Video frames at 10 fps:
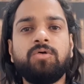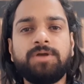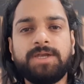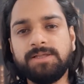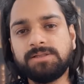who
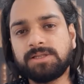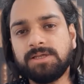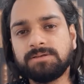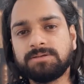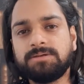deals
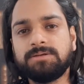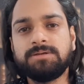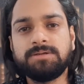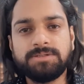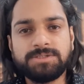in
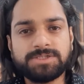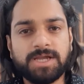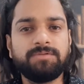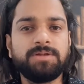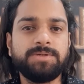
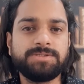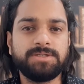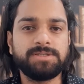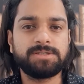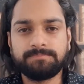travel
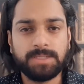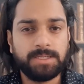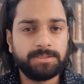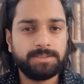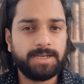business.
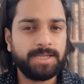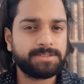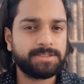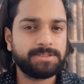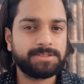The
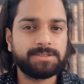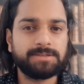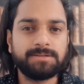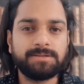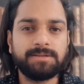next is
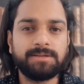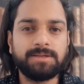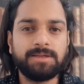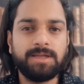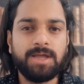
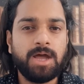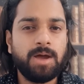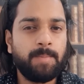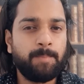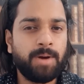
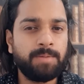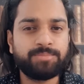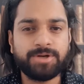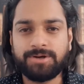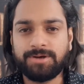
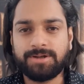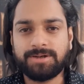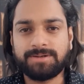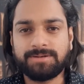mompreneur.